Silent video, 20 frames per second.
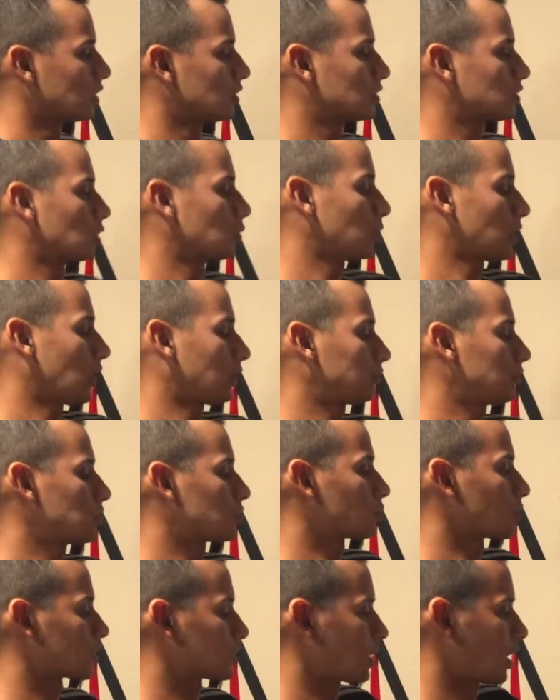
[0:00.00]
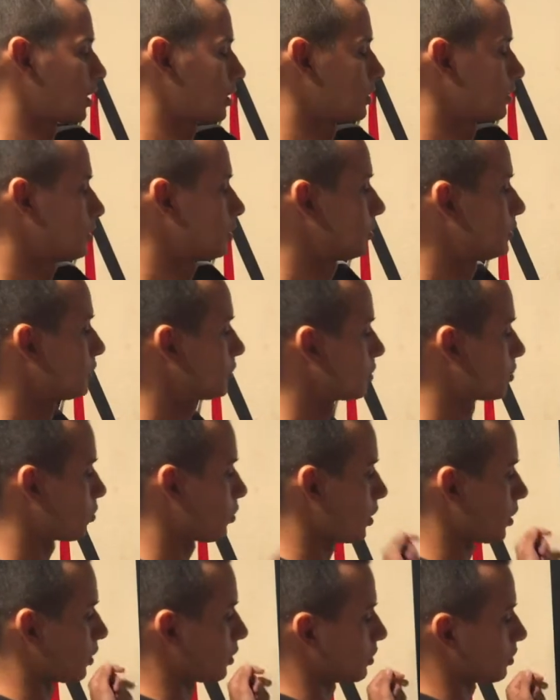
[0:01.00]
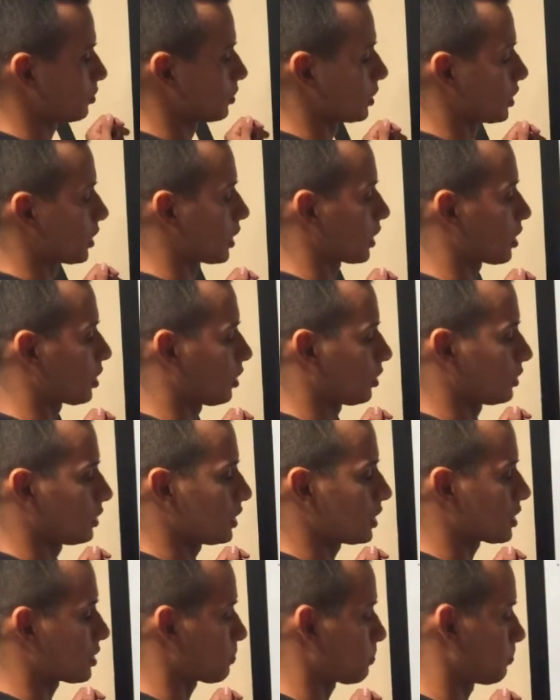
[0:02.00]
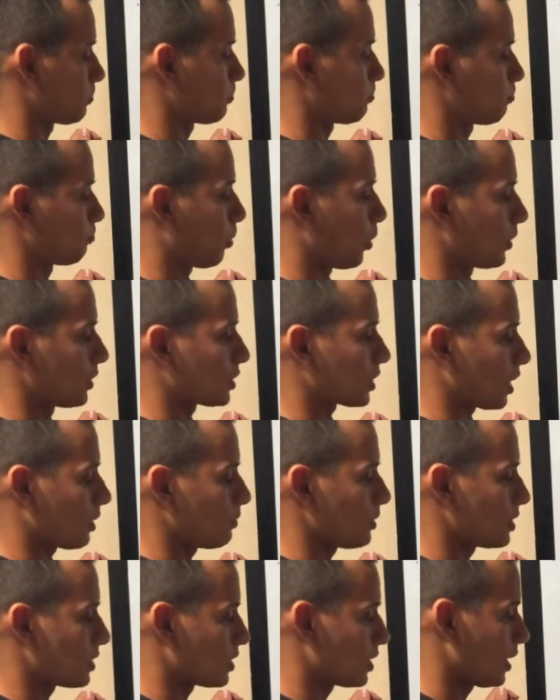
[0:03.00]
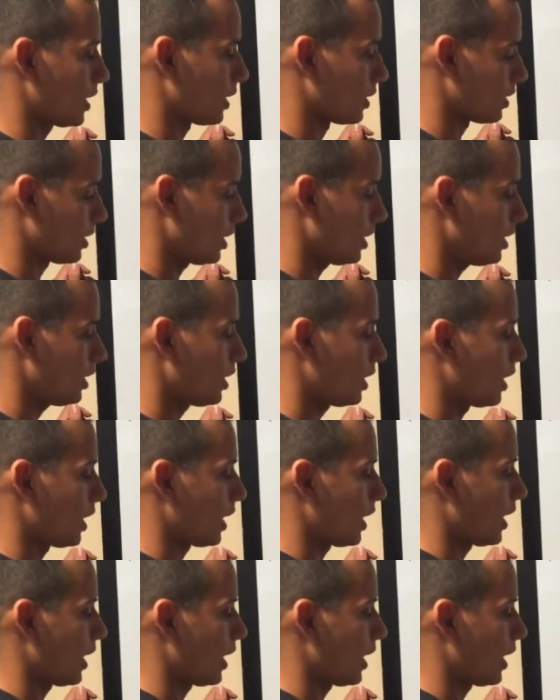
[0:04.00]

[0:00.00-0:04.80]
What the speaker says: So we have this rectangle. Well, we're gonna call these points A, B, C, and D,